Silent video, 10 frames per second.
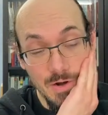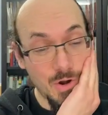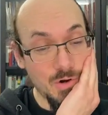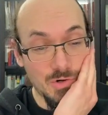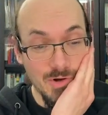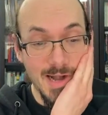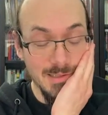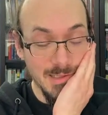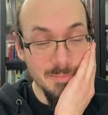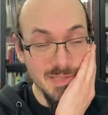no
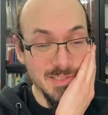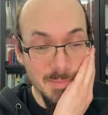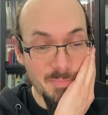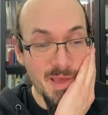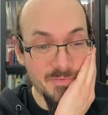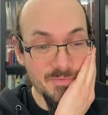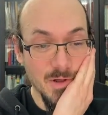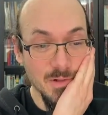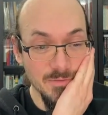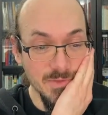credit limits. I pay
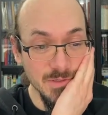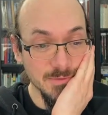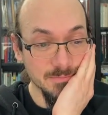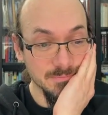for all of this.